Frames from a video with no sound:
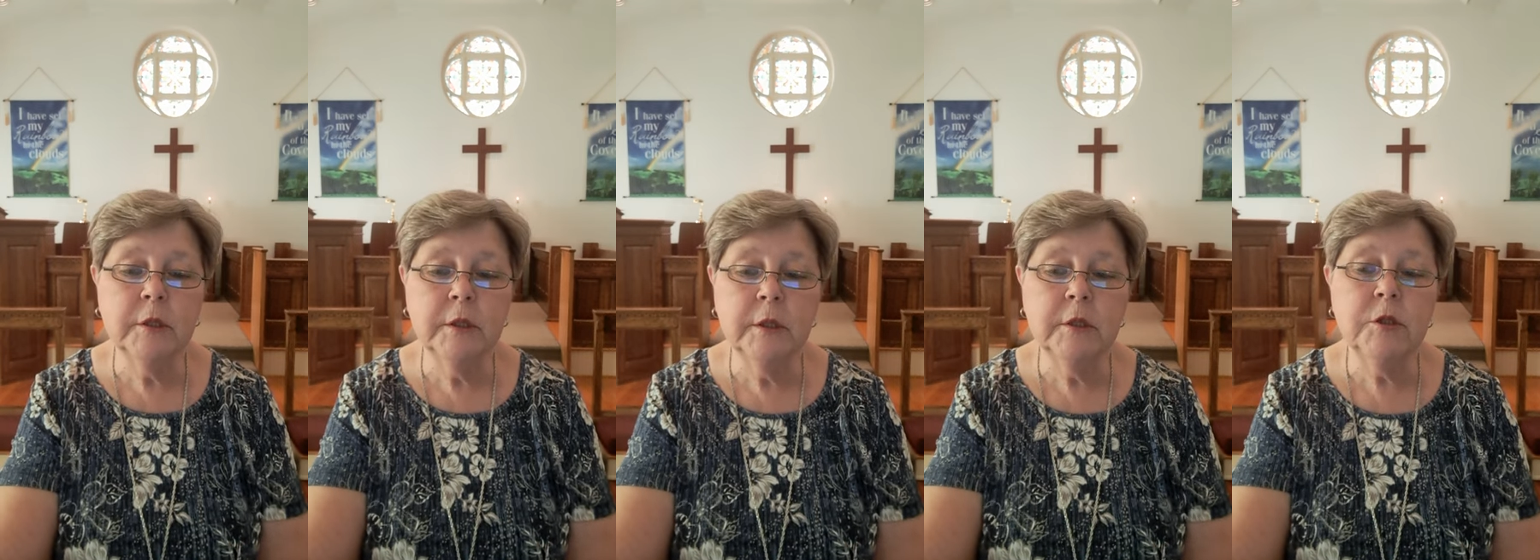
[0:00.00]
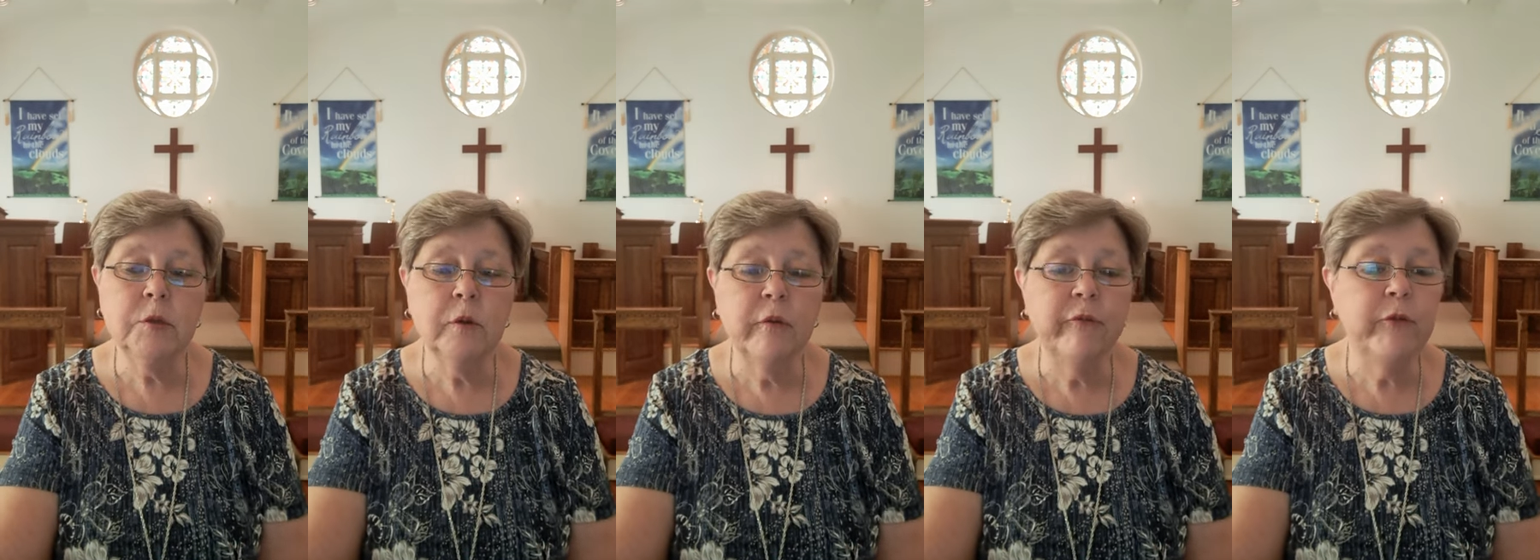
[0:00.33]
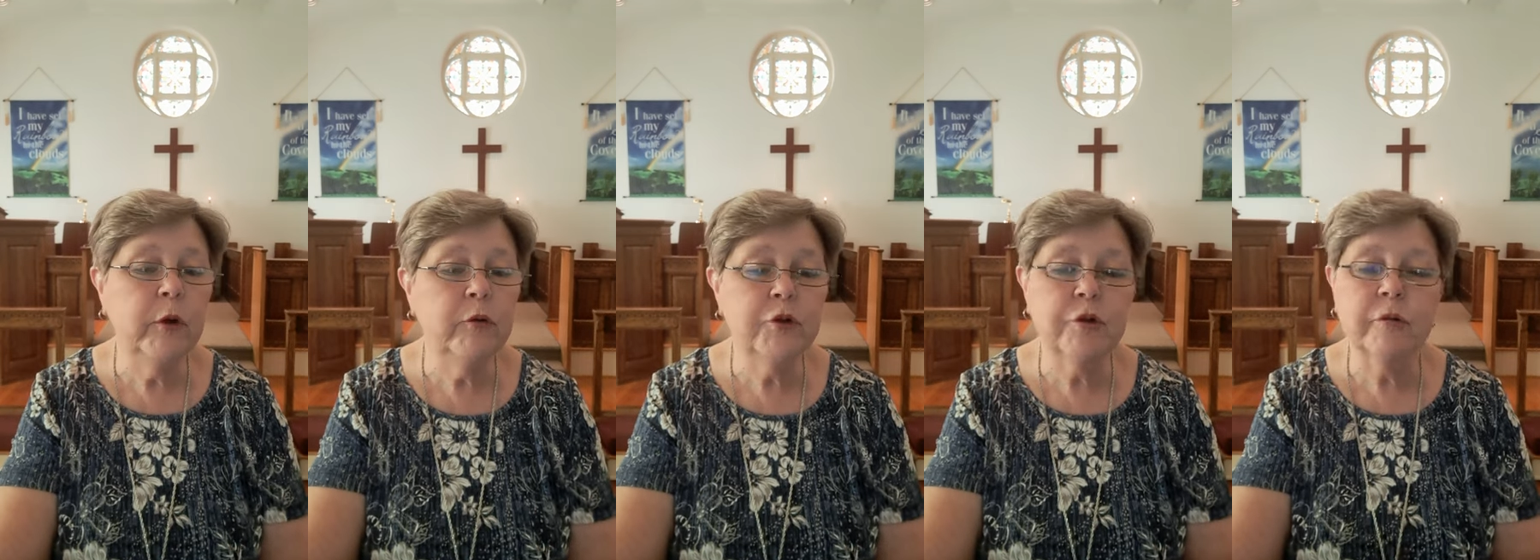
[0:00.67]
into a
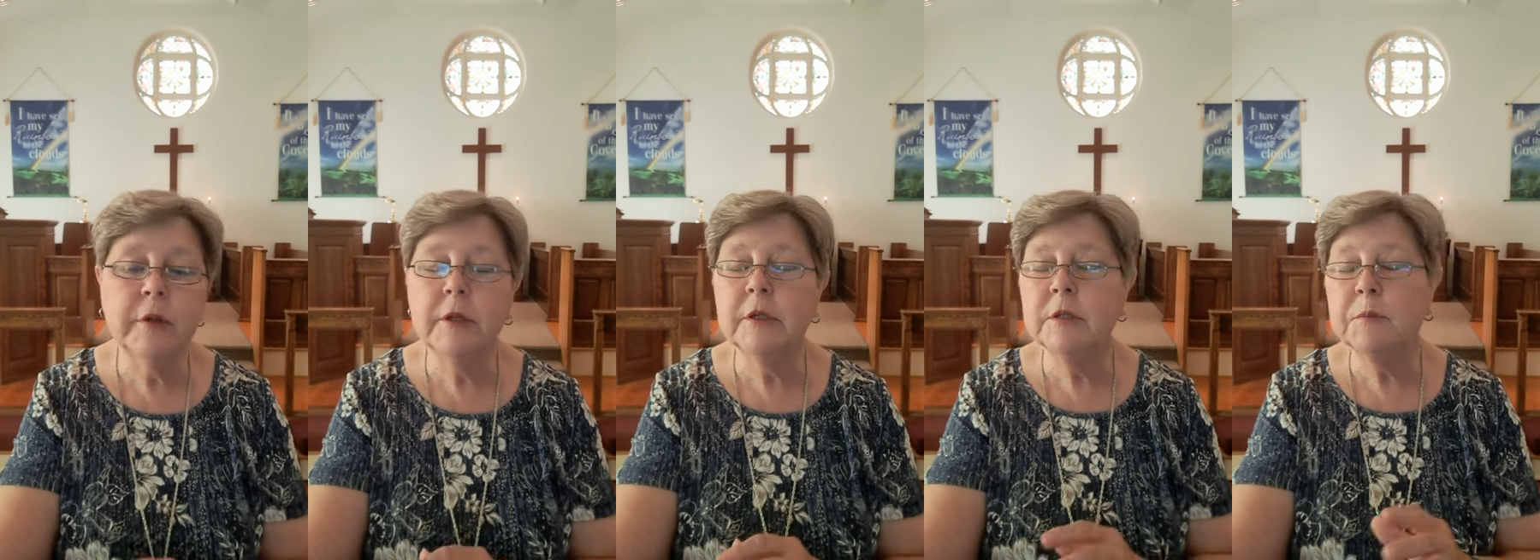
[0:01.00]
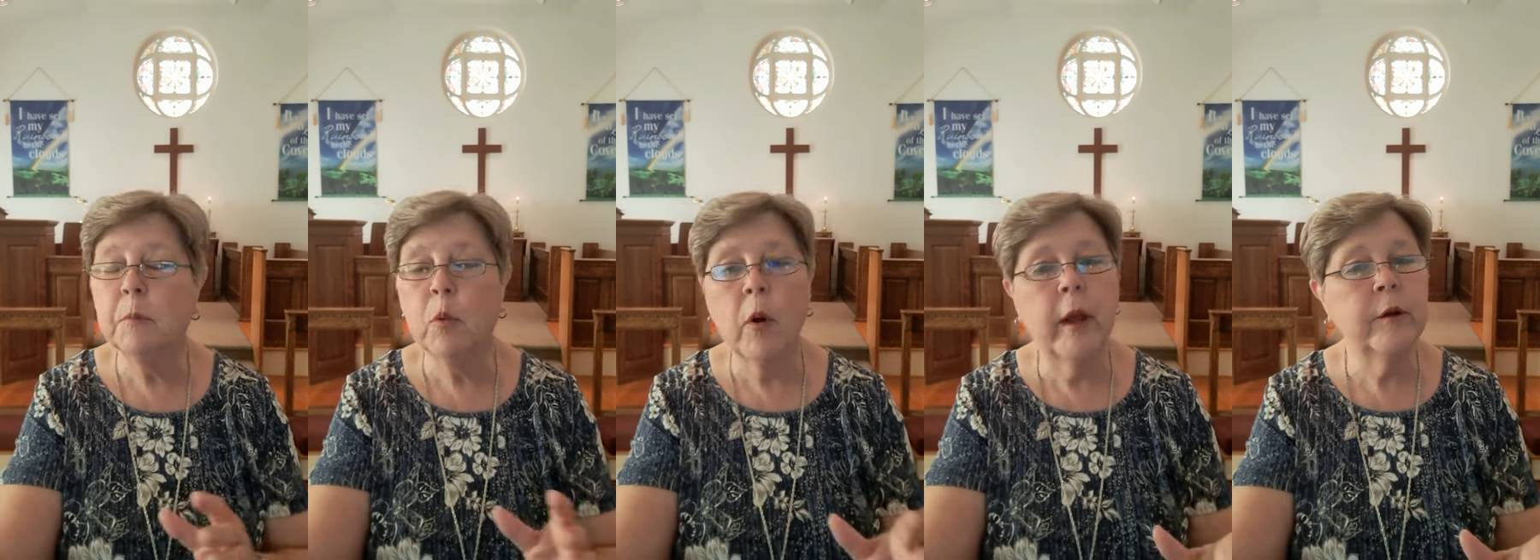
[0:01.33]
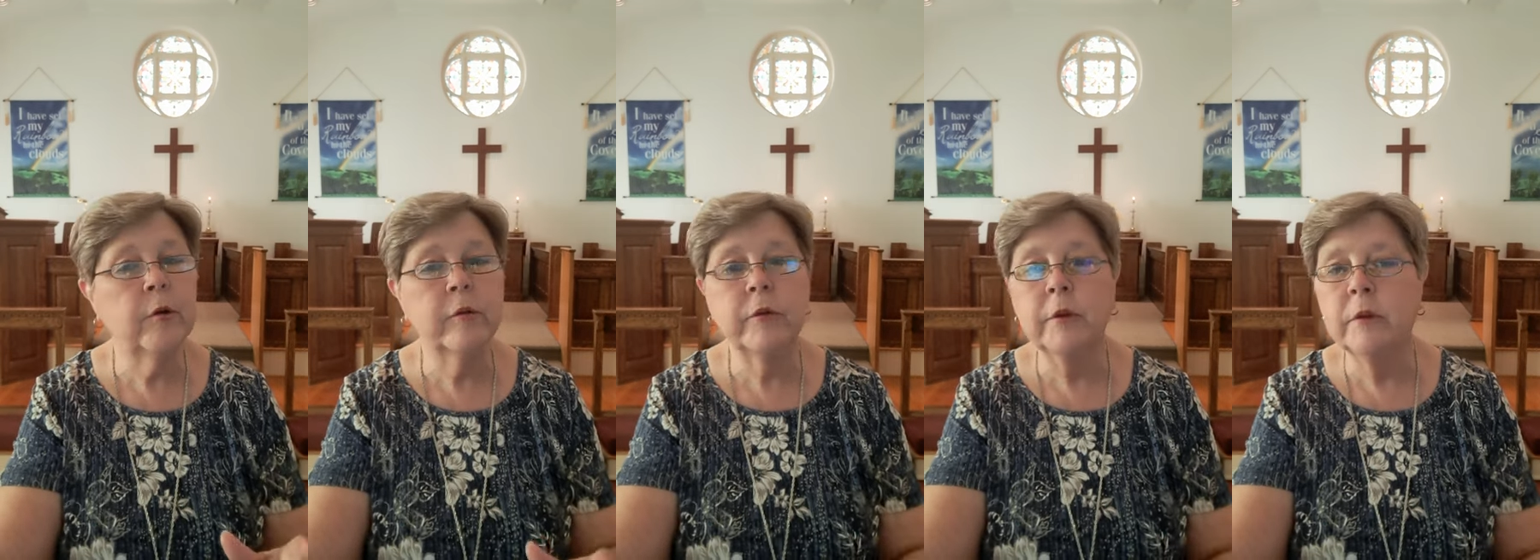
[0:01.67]
future that is
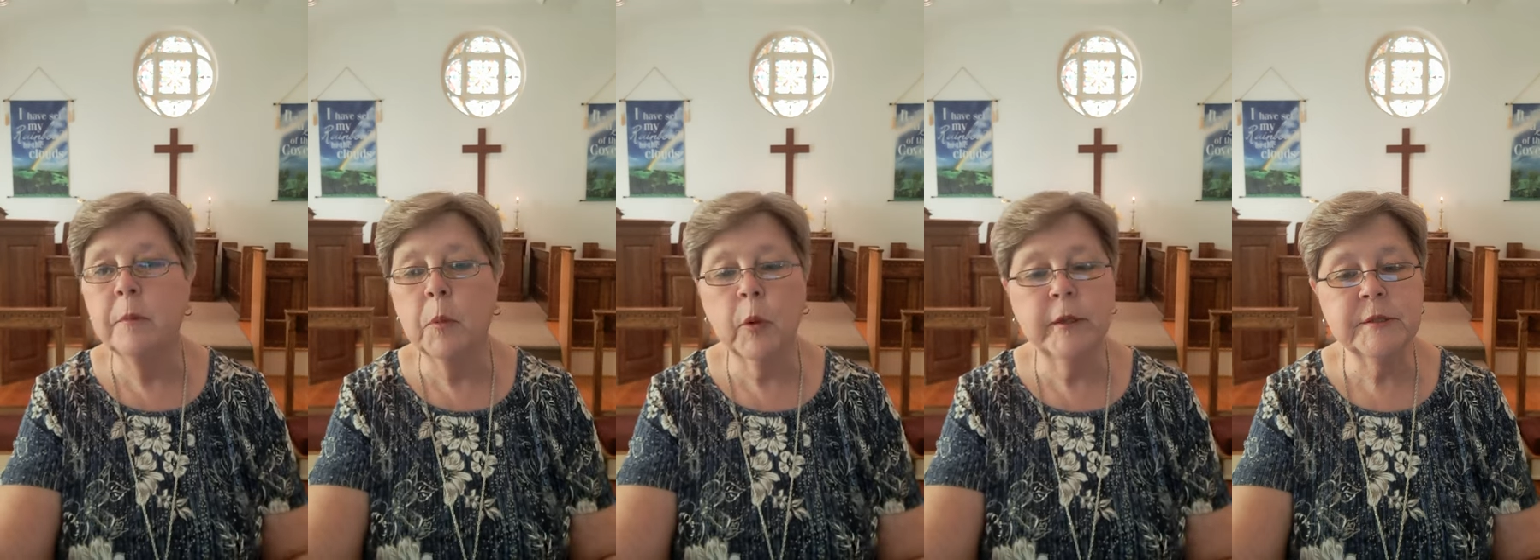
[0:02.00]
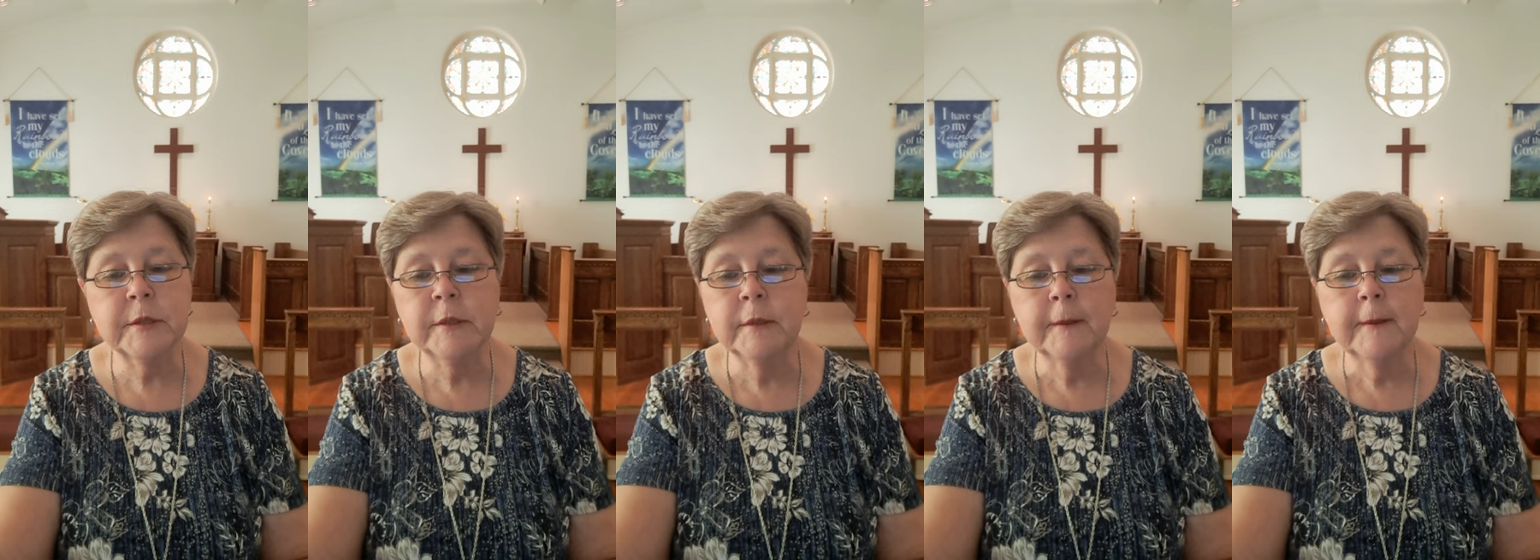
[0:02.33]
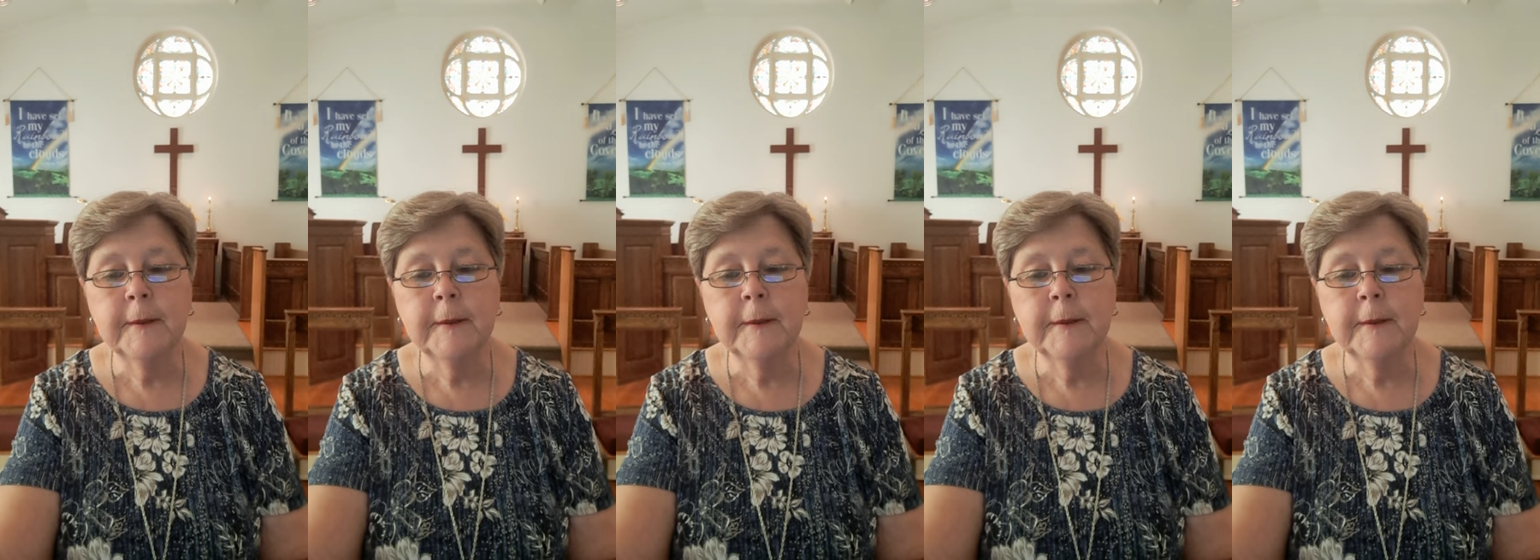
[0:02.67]
brighter than the present.